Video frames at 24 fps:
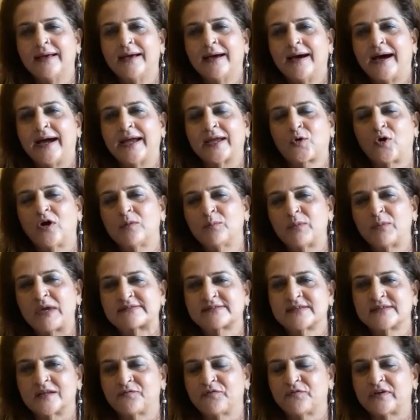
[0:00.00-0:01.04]
I call
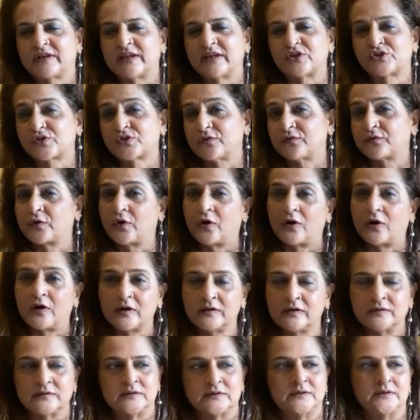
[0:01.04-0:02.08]
myself a teacher of God.
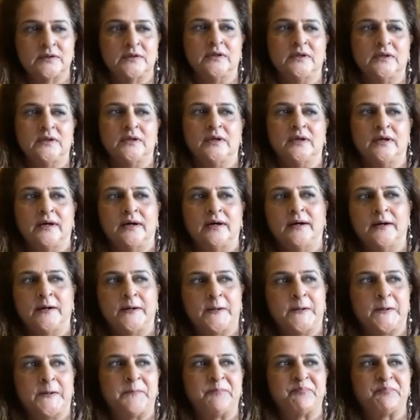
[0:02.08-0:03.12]

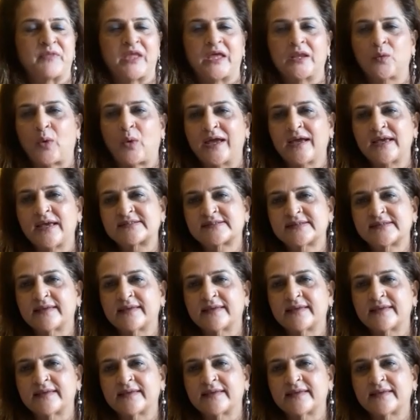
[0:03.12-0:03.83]
And why I say